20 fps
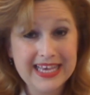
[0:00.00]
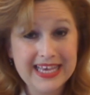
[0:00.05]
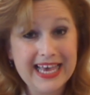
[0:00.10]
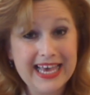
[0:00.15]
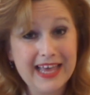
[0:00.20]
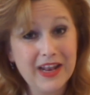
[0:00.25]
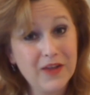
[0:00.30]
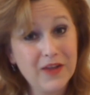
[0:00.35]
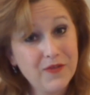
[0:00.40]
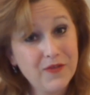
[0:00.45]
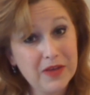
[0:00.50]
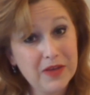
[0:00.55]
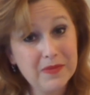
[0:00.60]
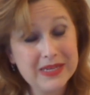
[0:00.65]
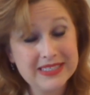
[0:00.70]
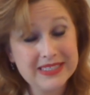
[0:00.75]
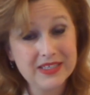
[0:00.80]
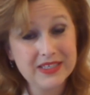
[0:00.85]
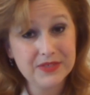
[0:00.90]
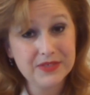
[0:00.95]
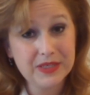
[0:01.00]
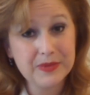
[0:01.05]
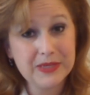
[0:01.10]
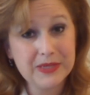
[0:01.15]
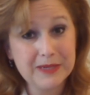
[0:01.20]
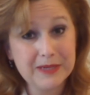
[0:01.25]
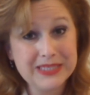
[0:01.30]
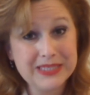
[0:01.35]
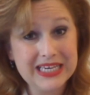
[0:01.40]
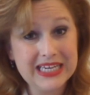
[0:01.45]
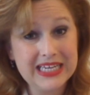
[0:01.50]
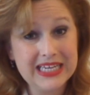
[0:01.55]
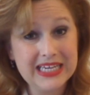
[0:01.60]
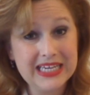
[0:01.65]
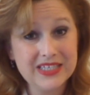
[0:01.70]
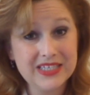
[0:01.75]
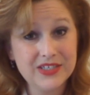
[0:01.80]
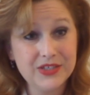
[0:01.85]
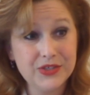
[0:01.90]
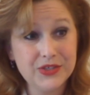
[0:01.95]
And I find myself sometimes getting
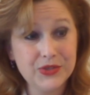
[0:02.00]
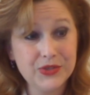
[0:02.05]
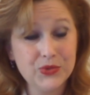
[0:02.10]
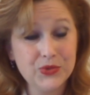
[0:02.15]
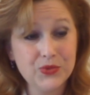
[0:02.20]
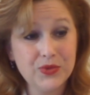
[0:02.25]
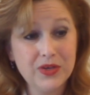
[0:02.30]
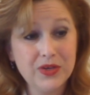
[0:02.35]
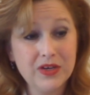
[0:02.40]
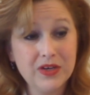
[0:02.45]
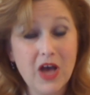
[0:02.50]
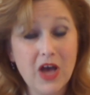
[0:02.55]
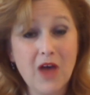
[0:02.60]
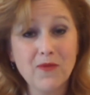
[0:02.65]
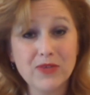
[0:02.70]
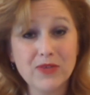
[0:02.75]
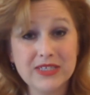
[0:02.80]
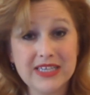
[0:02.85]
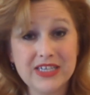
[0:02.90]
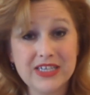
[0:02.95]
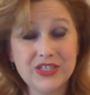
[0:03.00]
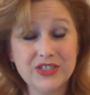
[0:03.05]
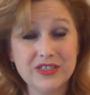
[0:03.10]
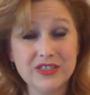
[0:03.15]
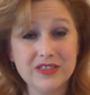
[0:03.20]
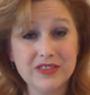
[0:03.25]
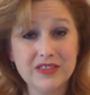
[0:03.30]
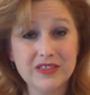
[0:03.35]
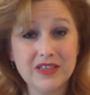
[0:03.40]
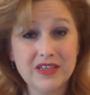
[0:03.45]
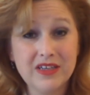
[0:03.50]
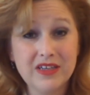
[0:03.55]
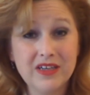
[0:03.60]
into conversations